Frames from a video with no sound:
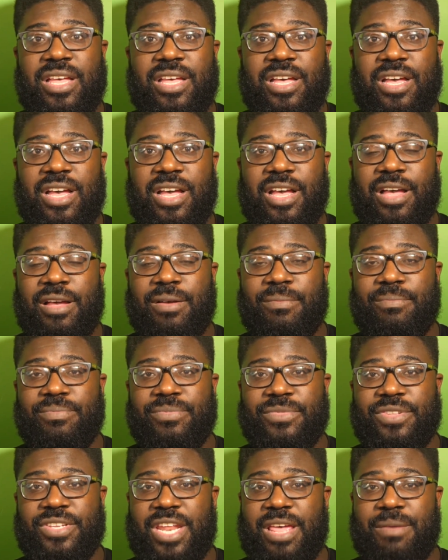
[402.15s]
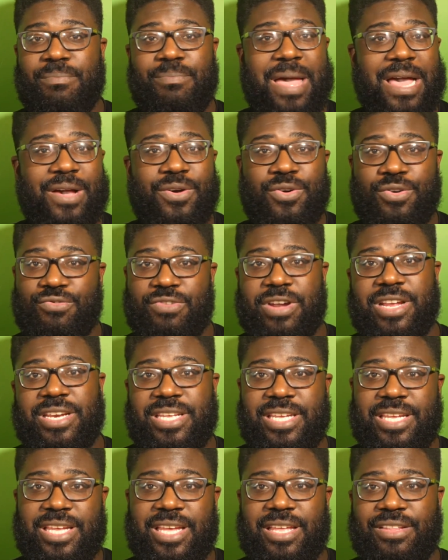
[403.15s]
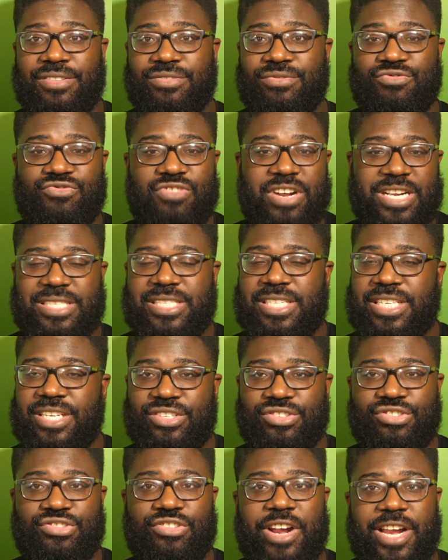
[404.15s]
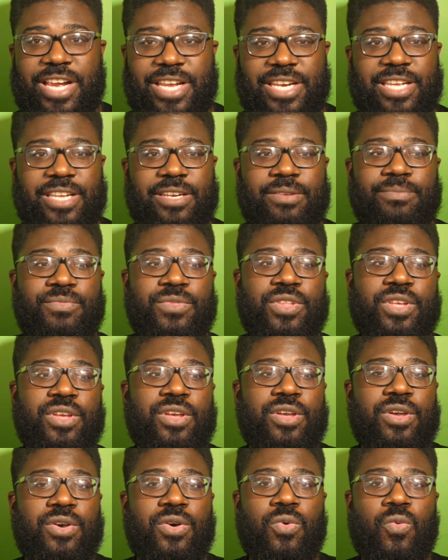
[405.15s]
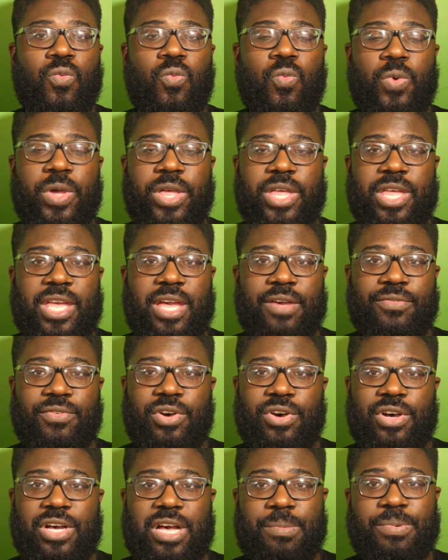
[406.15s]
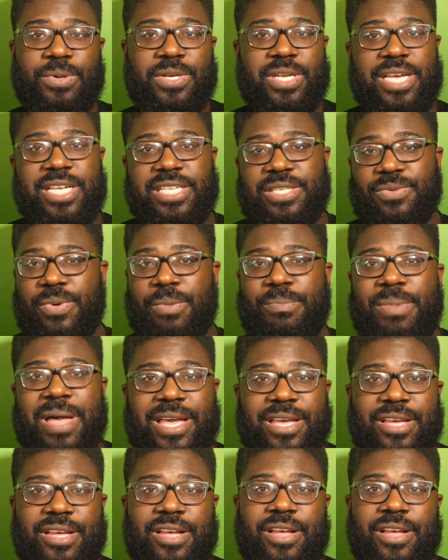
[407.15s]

So they're back already and rested and training. We have got a couple of days and we're back.